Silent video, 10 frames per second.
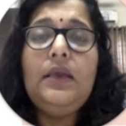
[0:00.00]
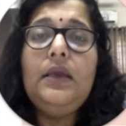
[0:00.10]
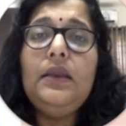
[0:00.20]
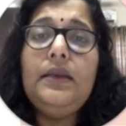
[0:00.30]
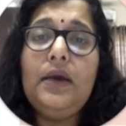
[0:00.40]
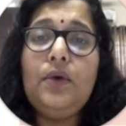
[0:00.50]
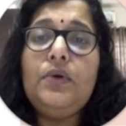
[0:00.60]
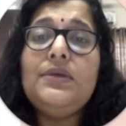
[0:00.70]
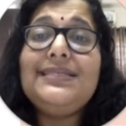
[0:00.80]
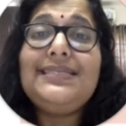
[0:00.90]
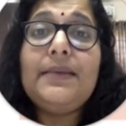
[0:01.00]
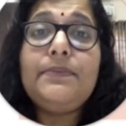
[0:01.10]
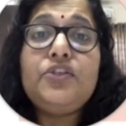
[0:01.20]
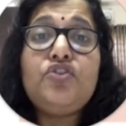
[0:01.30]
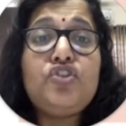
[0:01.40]
Now,
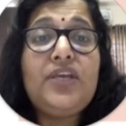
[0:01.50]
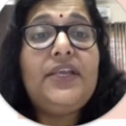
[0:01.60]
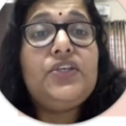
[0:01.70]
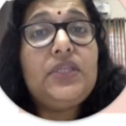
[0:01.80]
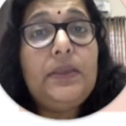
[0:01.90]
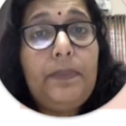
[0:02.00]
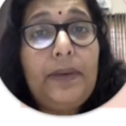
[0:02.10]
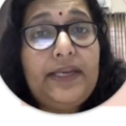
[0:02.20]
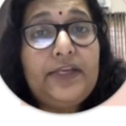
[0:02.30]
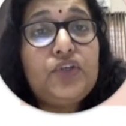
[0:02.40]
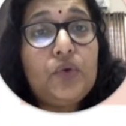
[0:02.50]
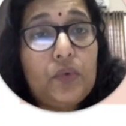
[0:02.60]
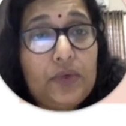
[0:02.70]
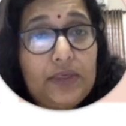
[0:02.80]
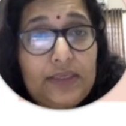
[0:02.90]
steps to change the page
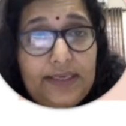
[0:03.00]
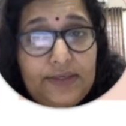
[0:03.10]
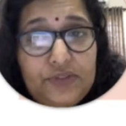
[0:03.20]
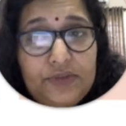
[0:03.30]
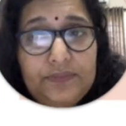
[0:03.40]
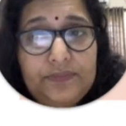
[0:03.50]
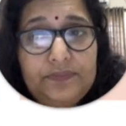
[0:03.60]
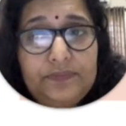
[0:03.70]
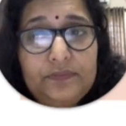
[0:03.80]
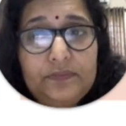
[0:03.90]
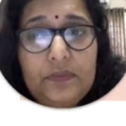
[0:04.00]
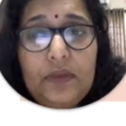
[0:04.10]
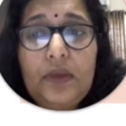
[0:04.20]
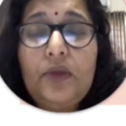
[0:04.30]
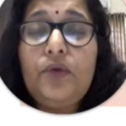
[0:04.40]
orientation.
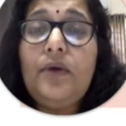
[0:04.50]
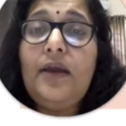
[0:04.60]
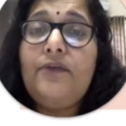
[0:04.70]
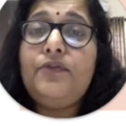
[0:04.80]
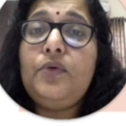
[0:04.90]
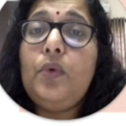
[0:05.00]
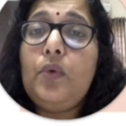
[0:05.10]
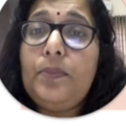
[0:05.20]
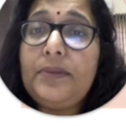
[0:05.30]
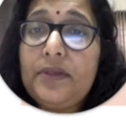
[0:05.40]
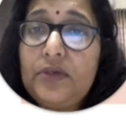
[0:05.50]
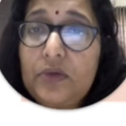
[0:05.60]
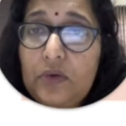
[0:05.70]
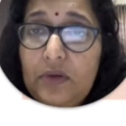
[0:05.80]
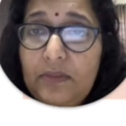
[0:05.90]
you have to open the
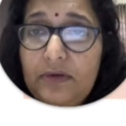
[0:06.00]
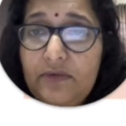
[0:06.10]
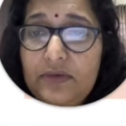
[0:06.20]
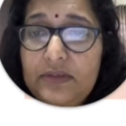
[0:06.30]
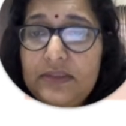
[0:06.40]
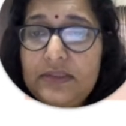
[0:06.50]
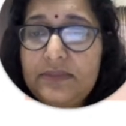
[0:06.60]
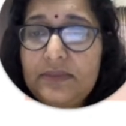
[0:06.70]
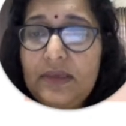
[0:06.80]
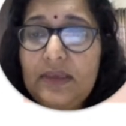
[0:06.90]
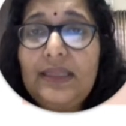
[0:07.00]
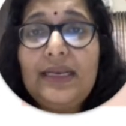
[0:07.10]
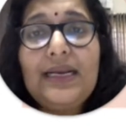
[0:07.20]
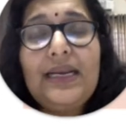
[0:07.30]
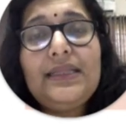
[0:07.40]
document first,
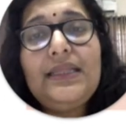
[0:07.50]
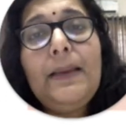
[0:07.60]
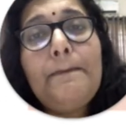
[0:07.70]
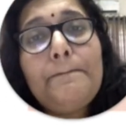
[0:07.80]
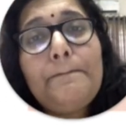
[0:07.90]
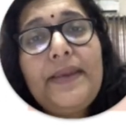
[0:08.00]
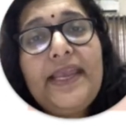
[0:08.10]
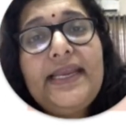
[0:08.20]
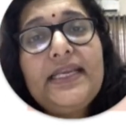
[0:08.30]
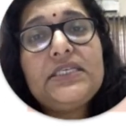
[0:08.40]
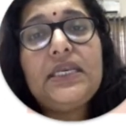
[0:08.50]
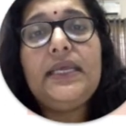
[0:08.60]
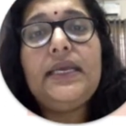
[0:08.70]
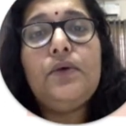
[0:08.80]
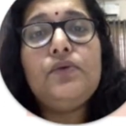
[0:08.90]
then click the Page
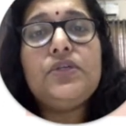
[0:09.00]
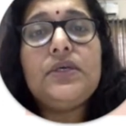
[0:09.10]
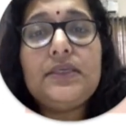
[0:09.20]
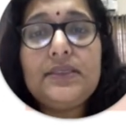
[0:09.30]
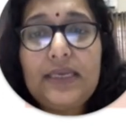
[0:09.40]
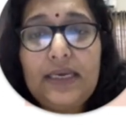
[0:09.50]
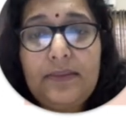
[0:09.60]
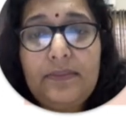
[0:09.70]
Layout tab.